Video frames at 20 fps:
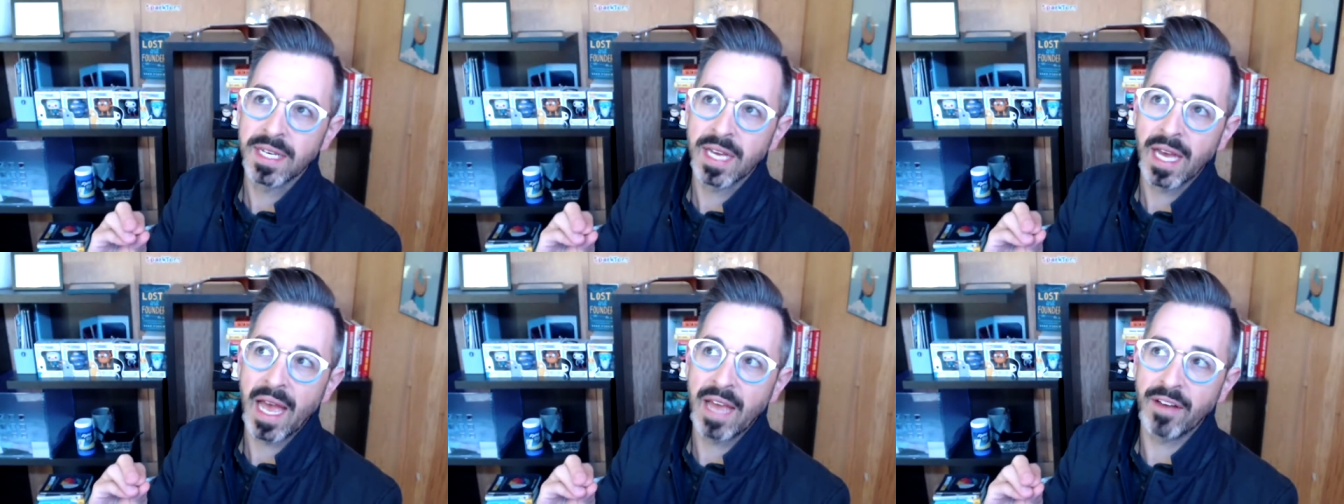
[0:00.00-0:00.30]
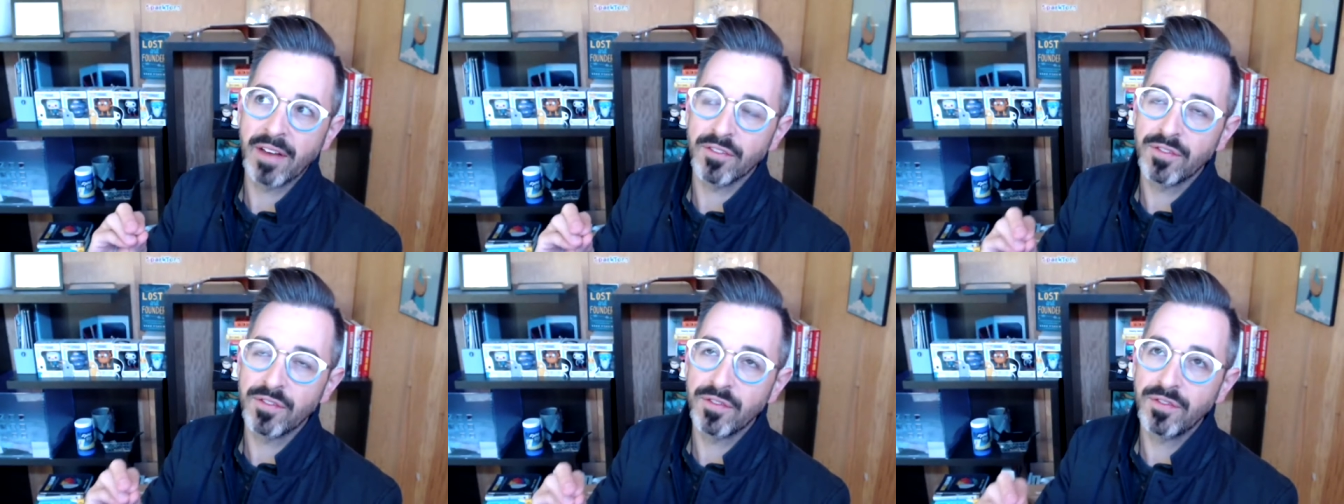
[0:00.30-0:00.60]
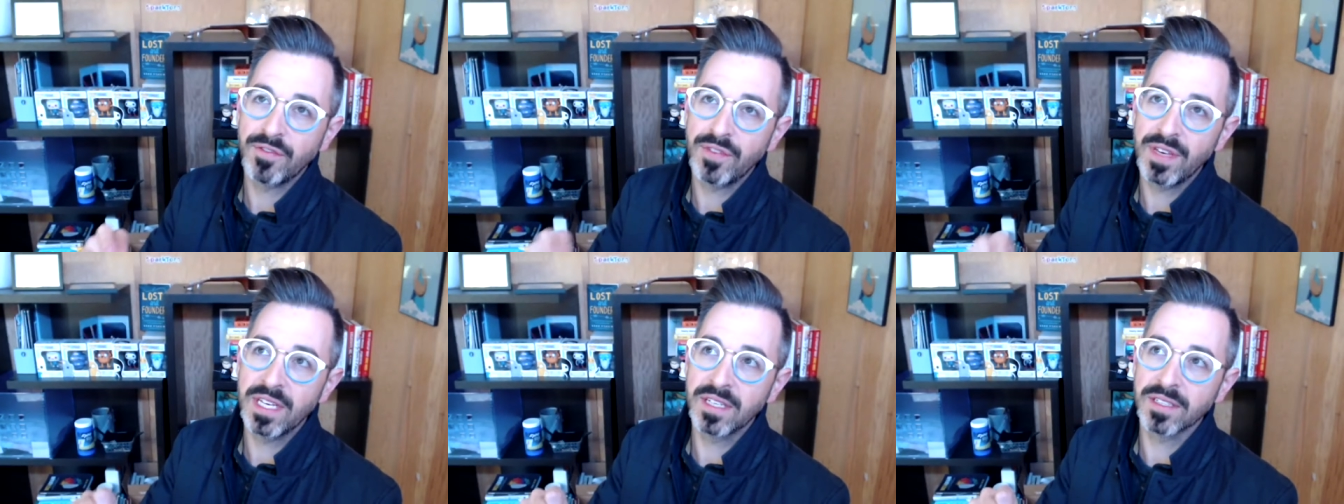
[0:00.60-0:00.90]
it
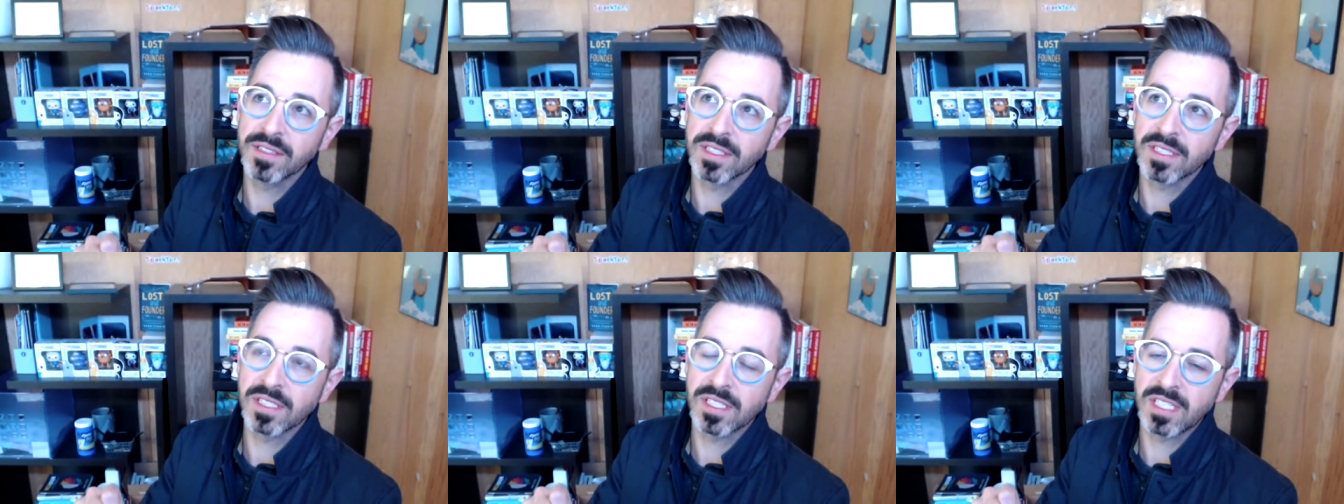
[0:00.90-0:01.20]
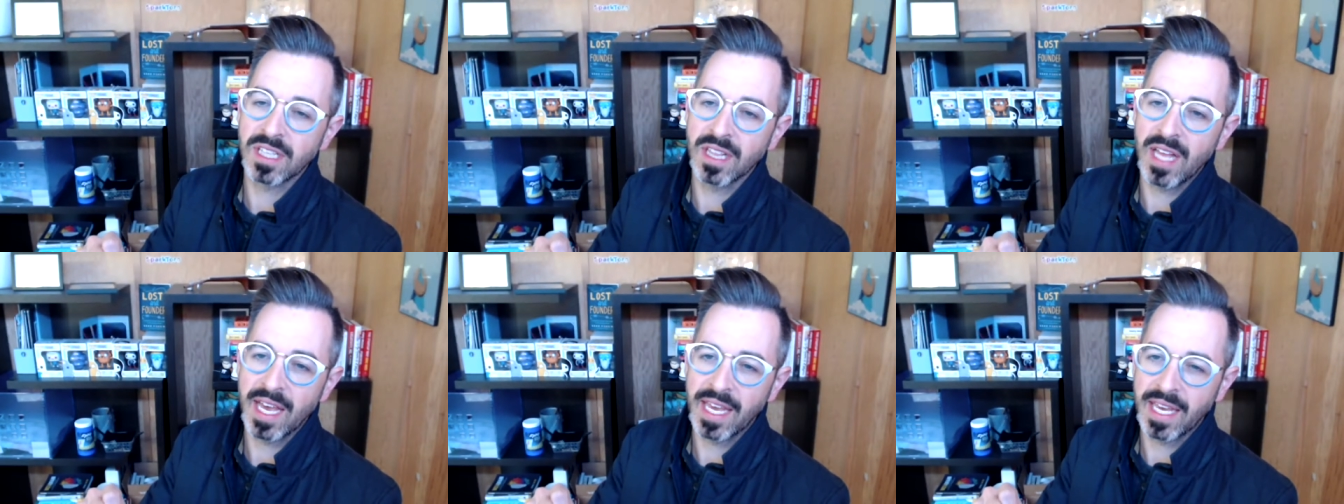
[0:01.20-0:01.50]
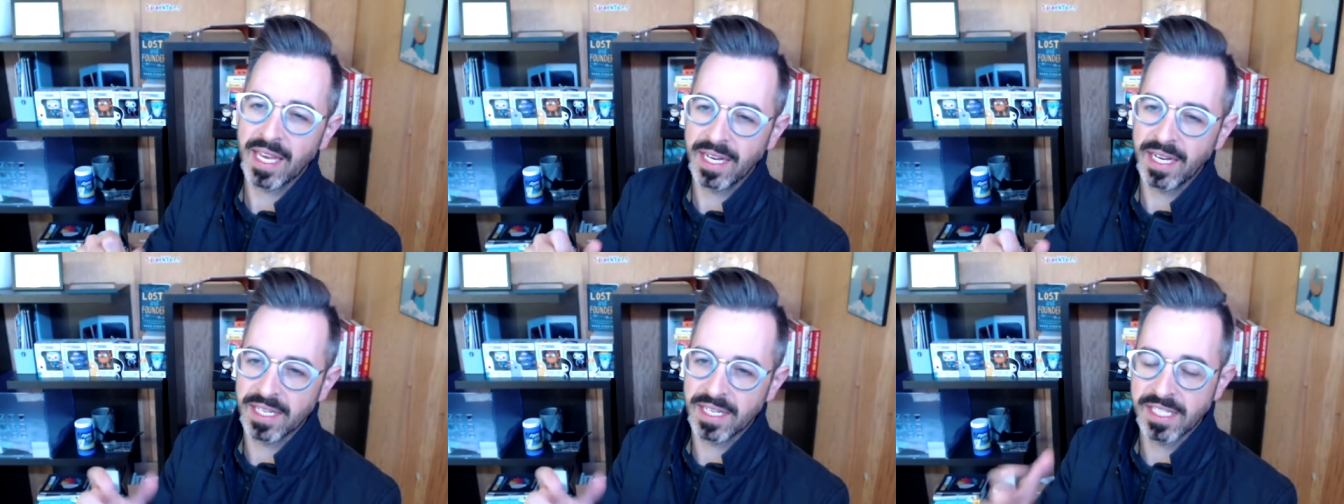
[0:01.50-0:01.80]
feels like
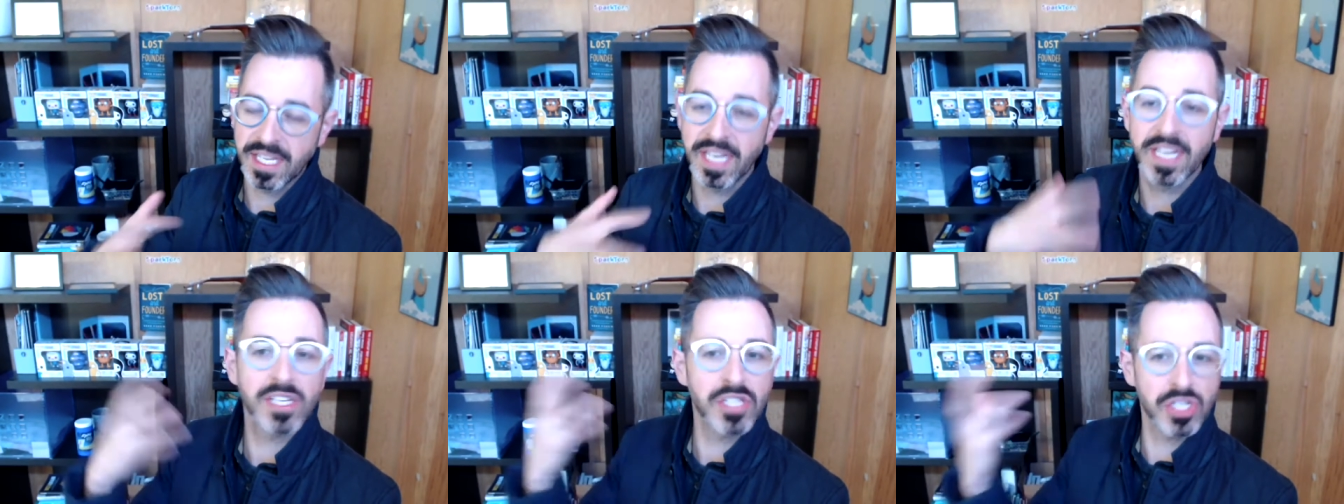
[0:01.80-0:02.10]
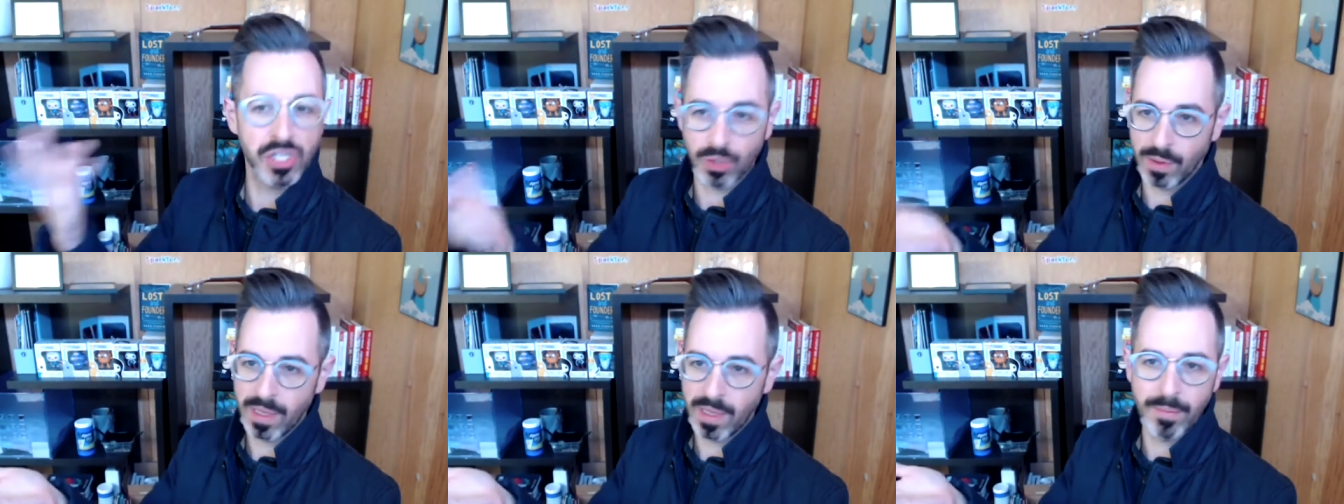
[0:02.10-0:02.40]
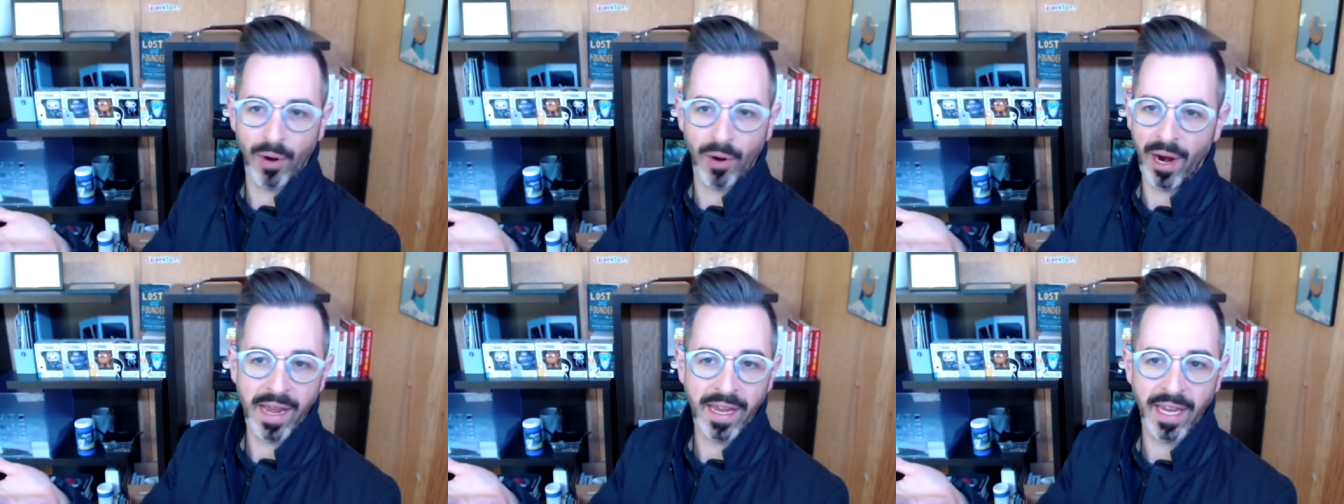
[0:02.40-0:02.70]
it is history
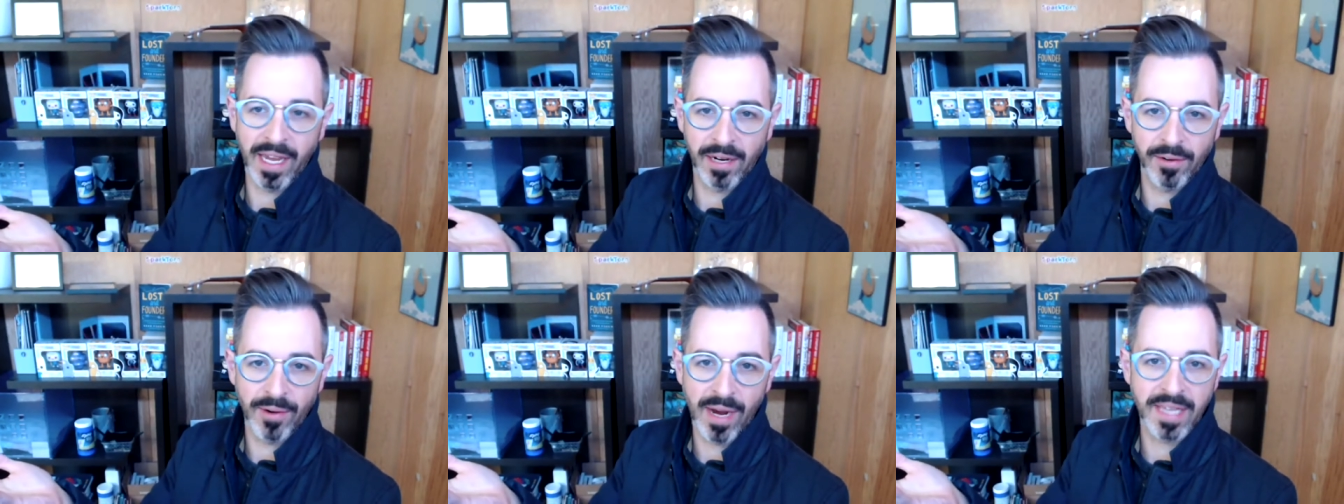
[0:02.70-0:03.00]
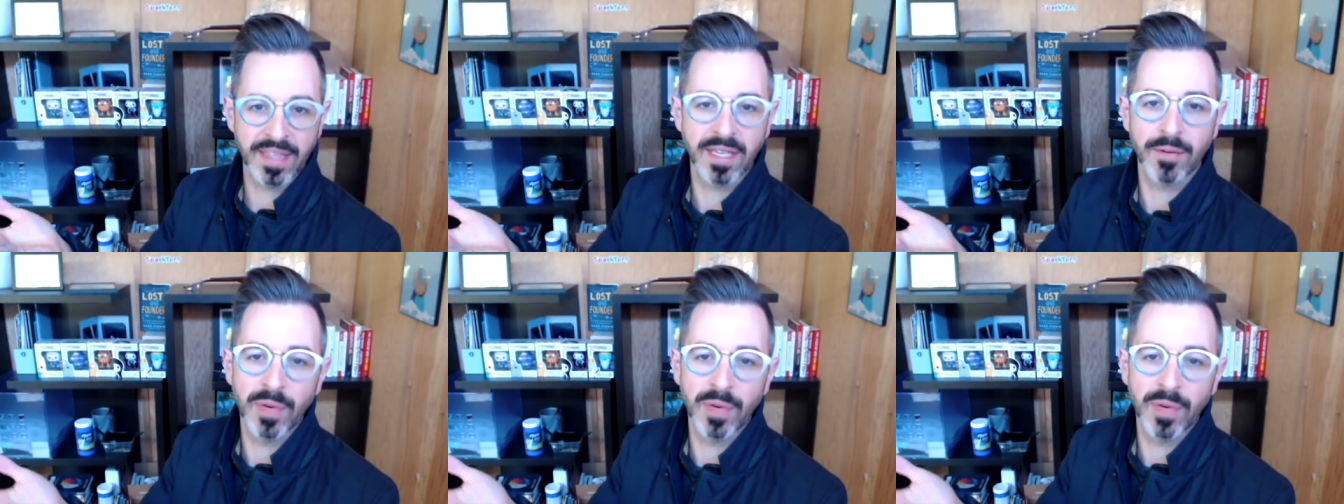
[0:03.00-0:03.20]
breaking right that,